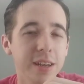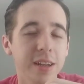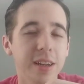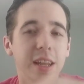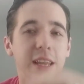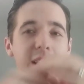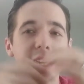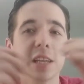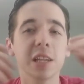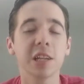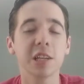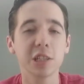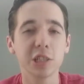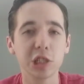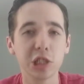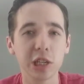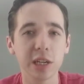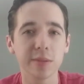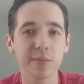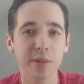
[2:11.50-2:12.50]
Like, they
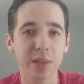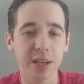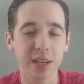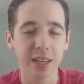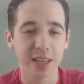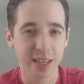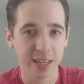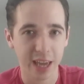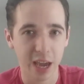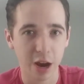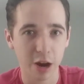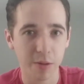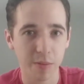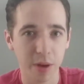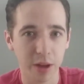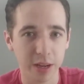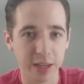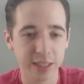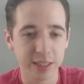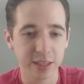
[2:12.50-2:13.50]
legitimately care
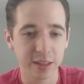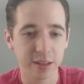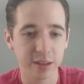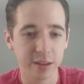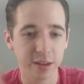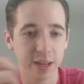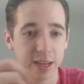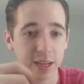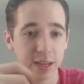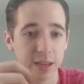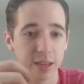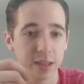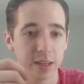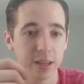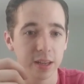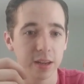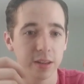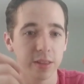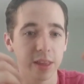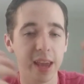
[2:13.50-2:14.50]
about each other. Like,
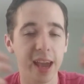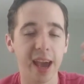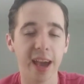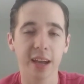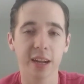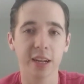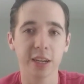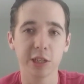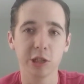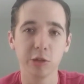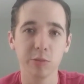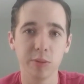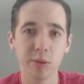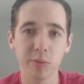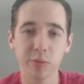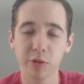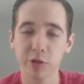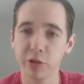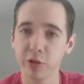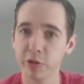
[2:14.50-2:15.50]
they act like two
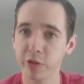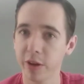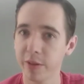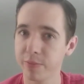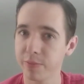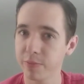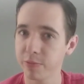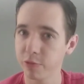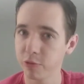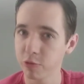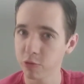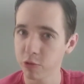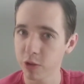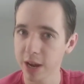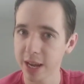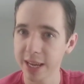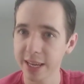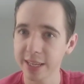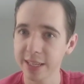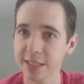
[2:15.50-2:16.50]
people who have
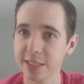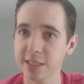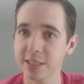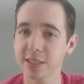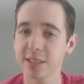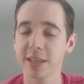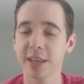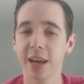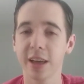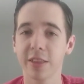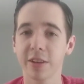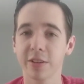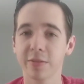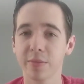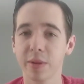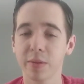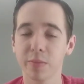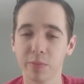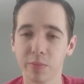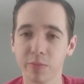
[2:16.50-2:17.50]
raised together and
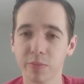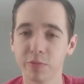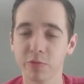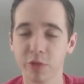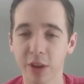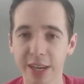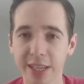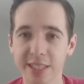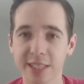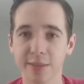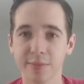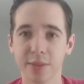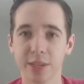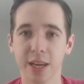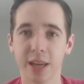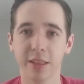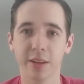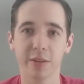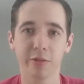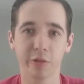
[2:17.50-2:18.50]
been raised up
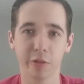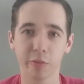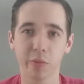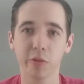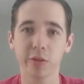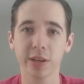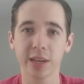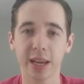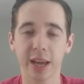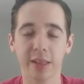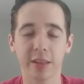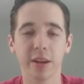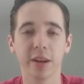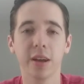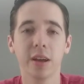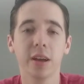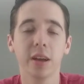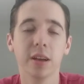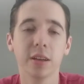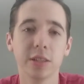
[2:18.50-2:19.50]
together and were born together.
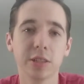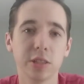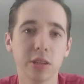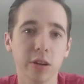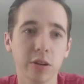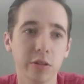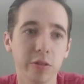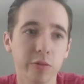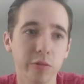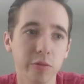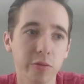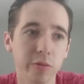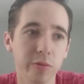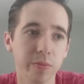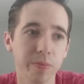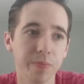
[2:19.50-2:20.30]
So